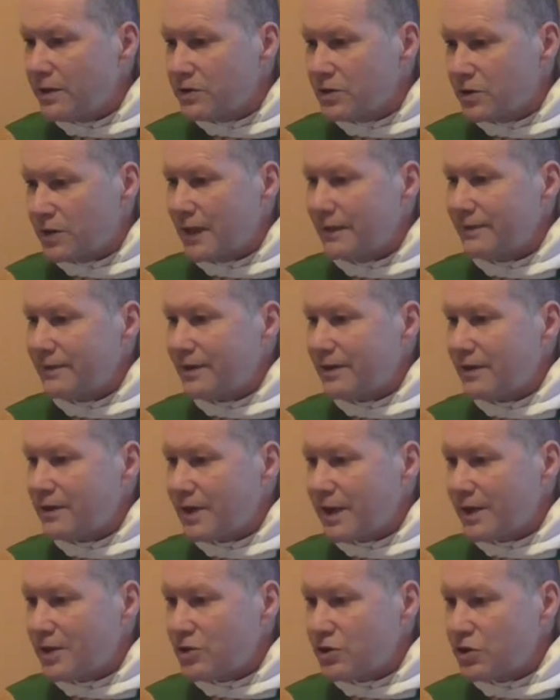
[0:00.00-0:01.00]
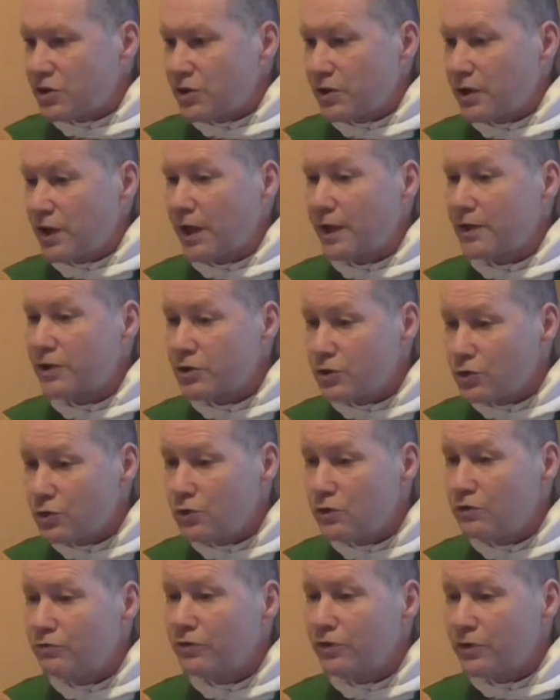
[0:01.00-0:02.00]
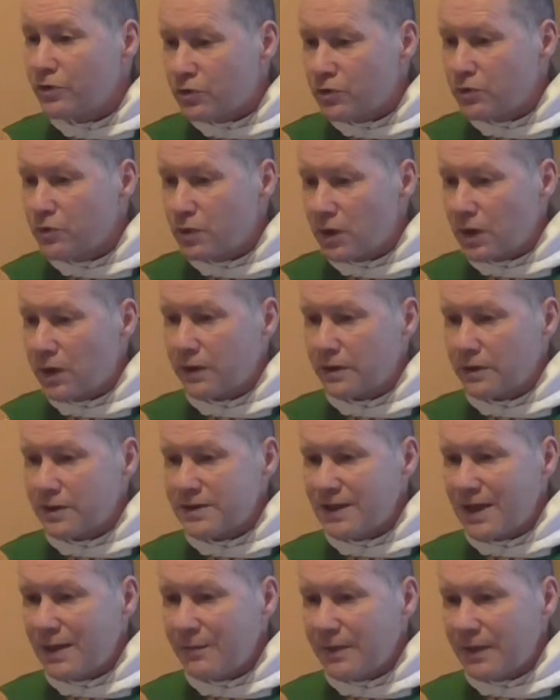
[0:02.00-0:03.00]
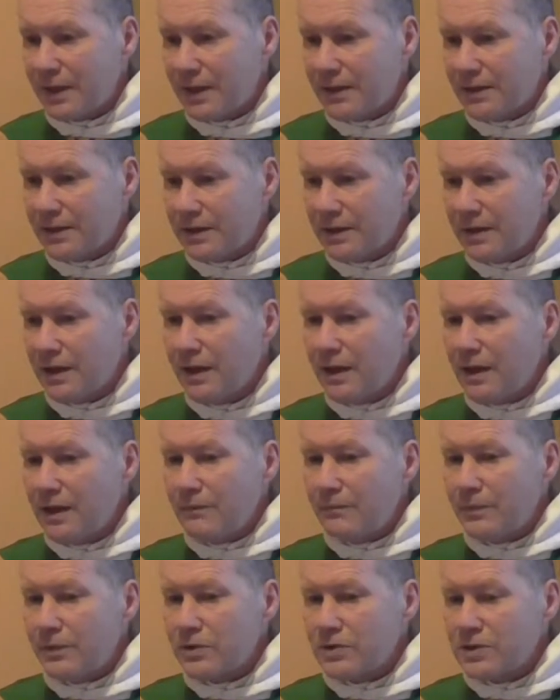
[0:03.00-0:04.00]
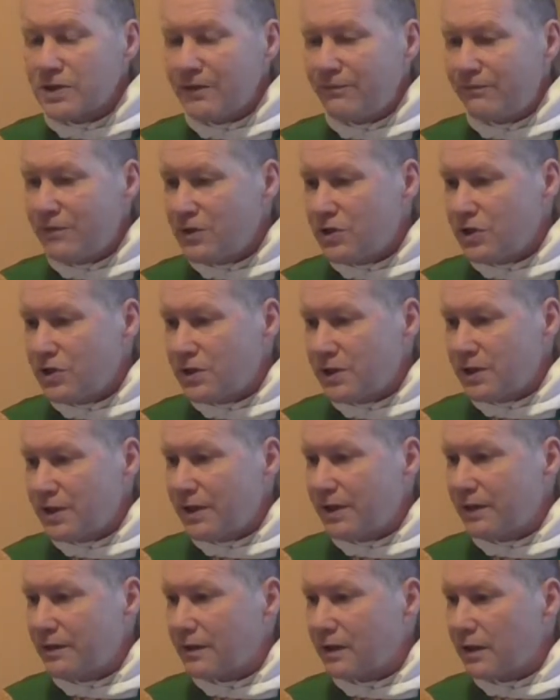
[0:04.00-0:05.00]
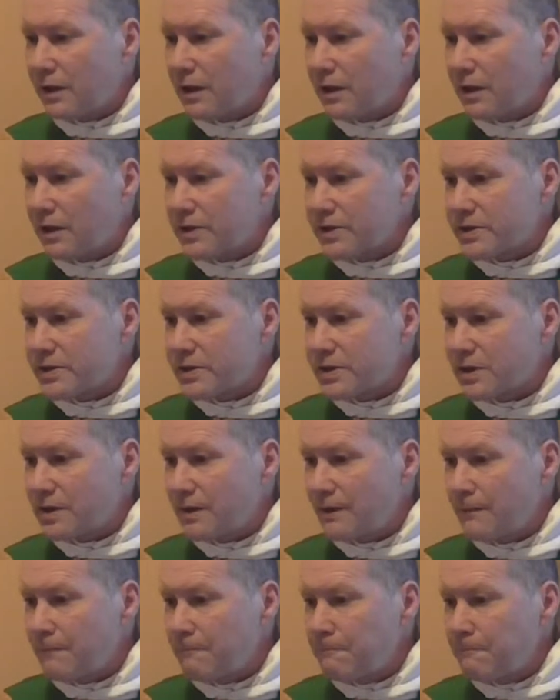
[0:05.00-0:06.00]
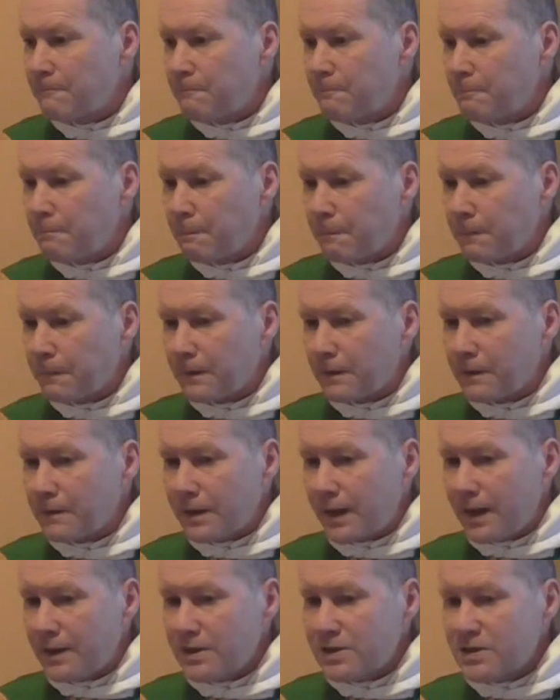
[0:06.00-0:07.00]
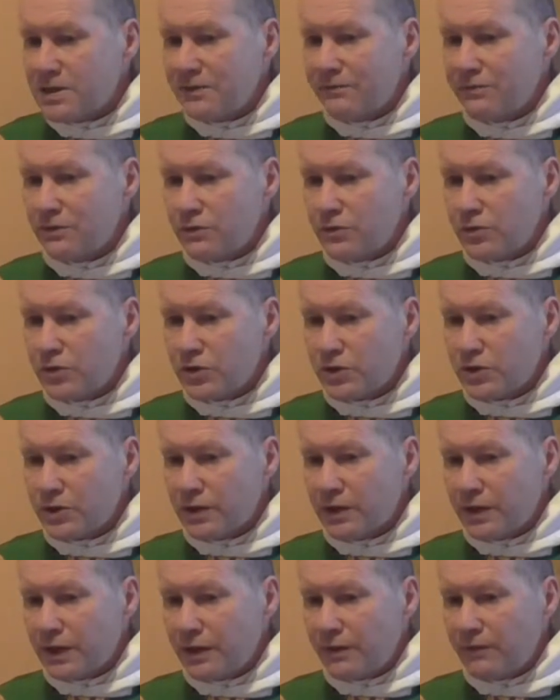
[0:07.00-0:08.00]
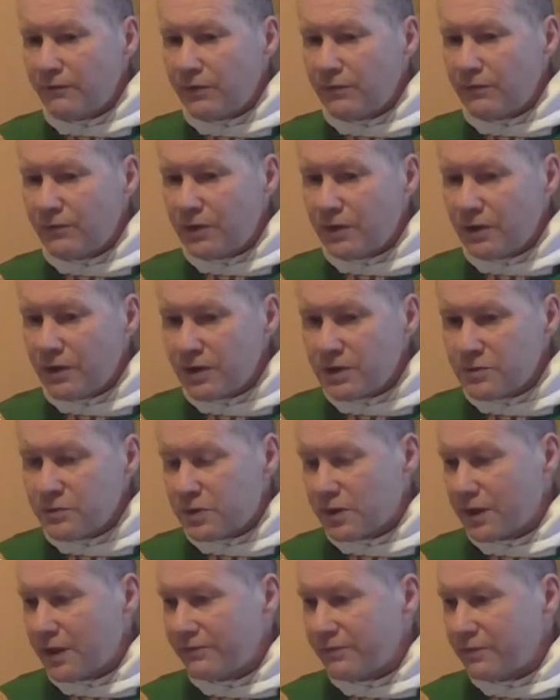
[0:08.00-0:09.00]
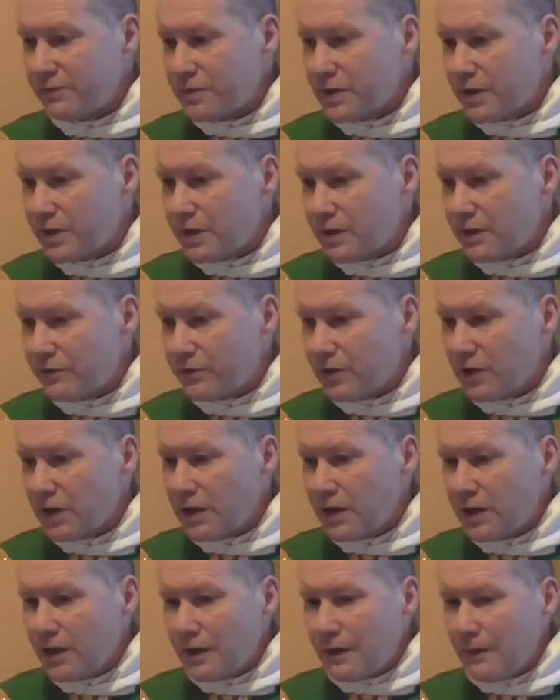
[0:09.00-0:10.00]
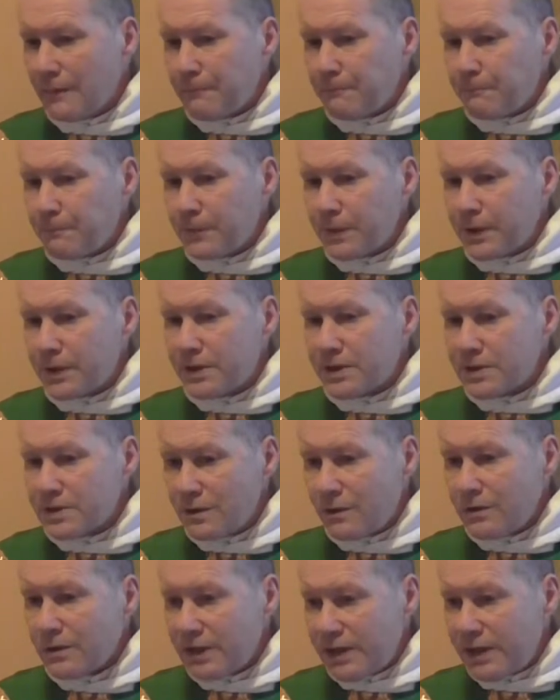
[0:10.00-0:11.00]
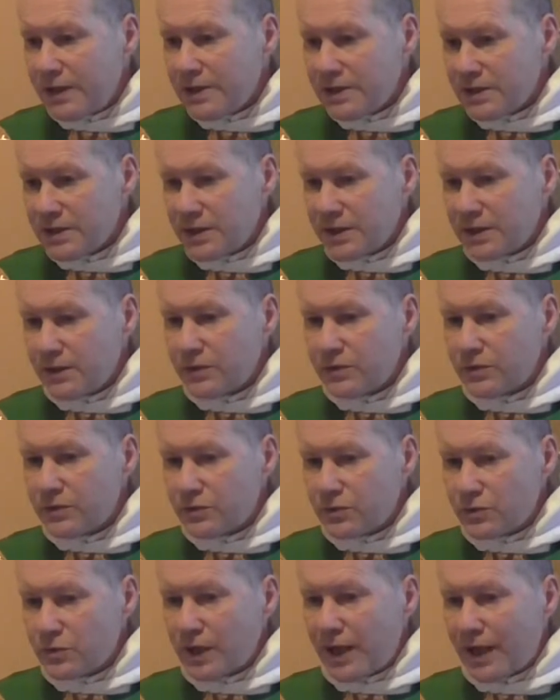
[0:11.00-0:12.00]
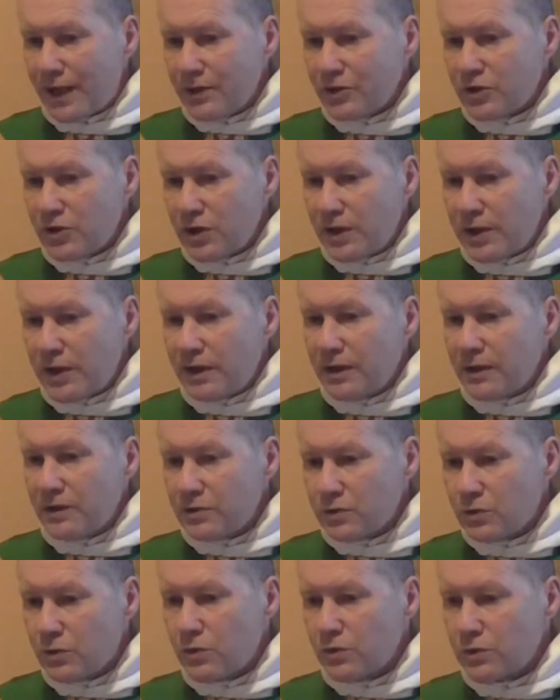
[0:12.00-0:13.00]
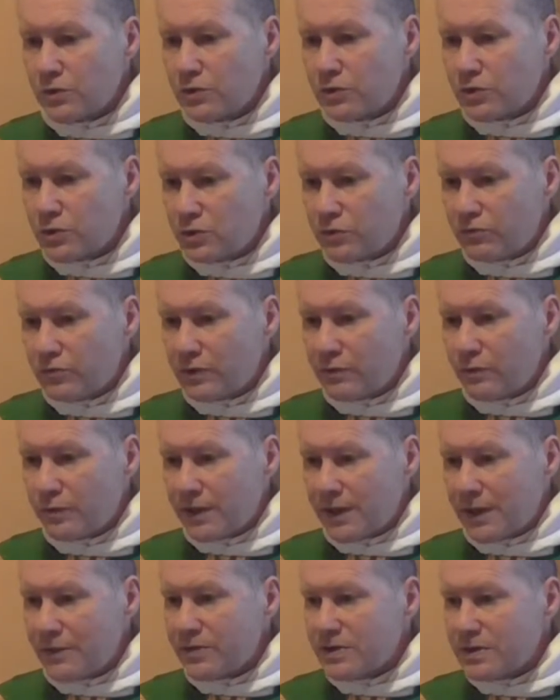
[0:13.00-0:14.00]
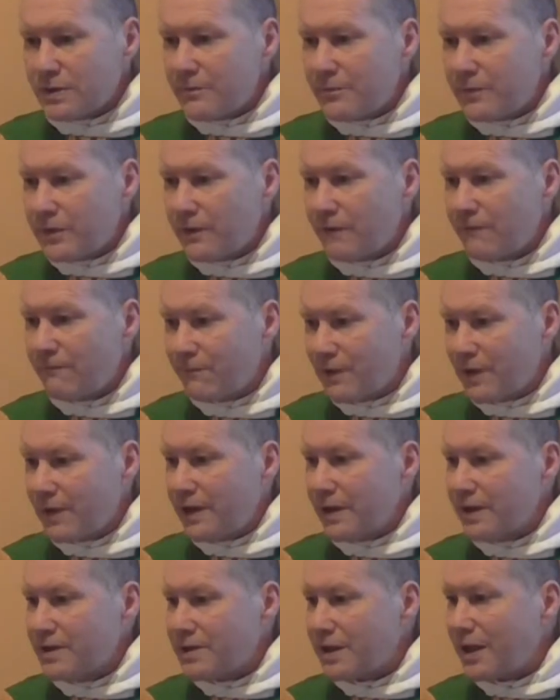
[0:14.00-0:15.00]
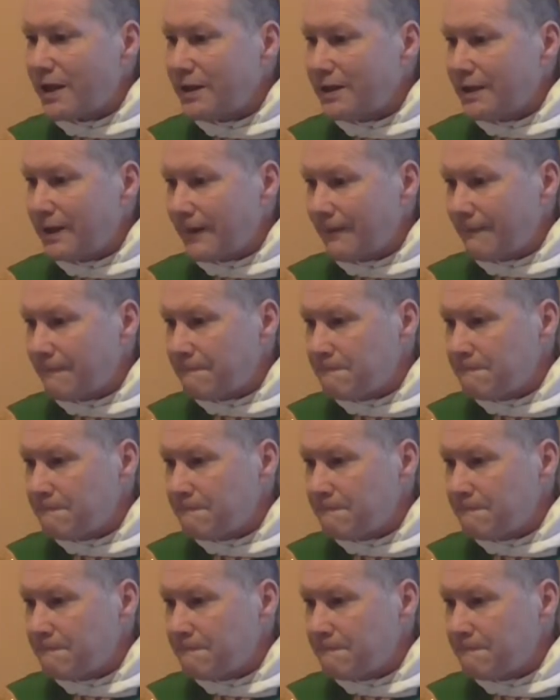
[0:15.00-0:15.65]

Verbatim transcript: to get their attention, and children too are contaminated because they're fidgety in class. That is an evolution in 50 years which I have observed. It is not easy to actually talk to children without something very exciting.